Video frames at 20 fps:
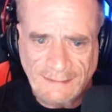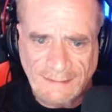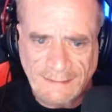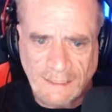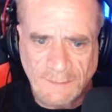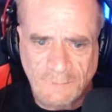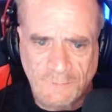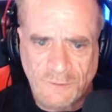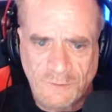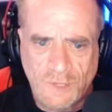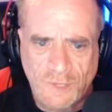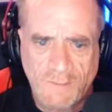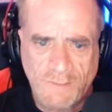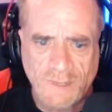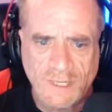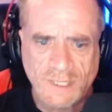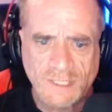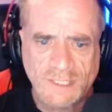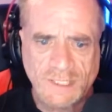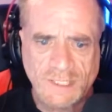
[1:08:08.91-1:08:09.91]
I
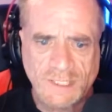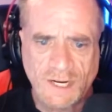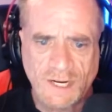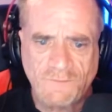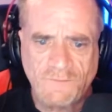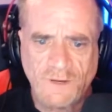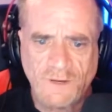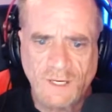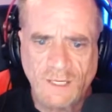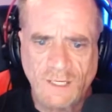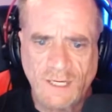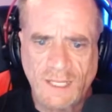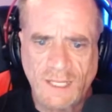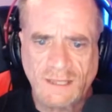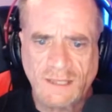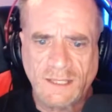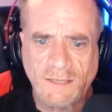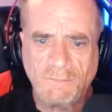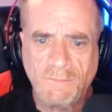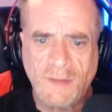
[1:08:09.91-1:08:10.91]
promise that if ye
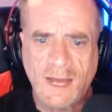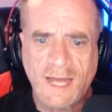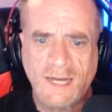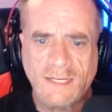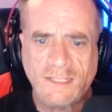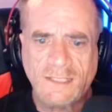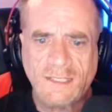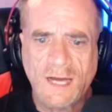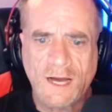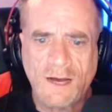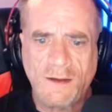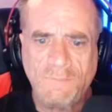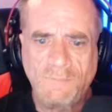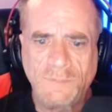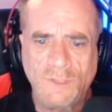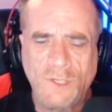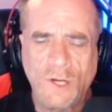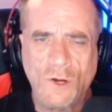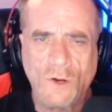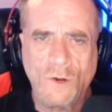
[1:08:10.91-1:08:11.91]
let the
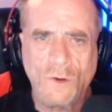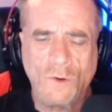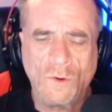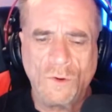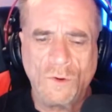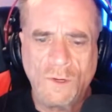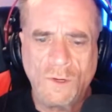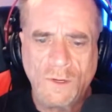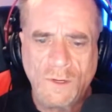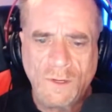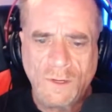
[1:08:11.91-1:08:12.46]
man-cub go